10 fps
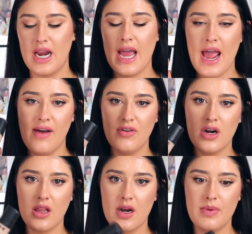I have heard a
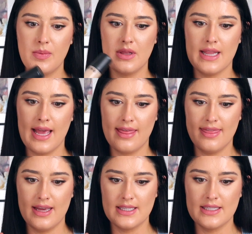lot of people like
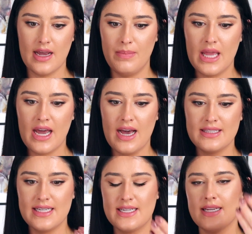this because
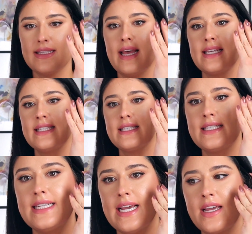it does like
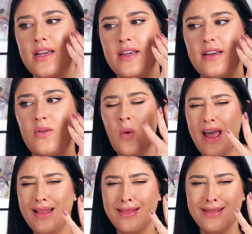stick
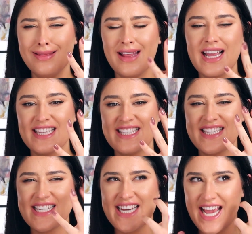well, like it
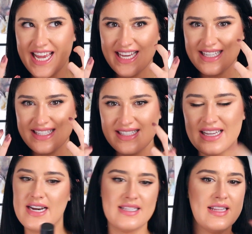stays and
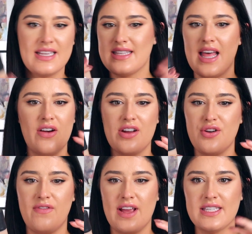it doesn't like slide around your
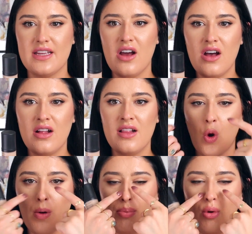face at all
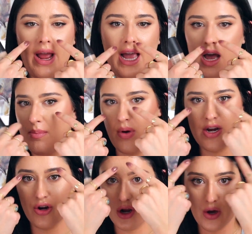or break up around
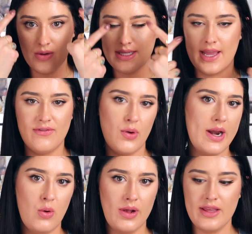your nose like if you
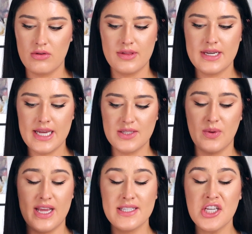get oily throughout the day. So it
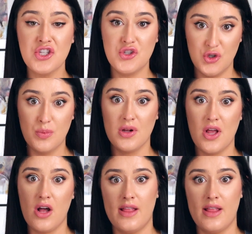is like super long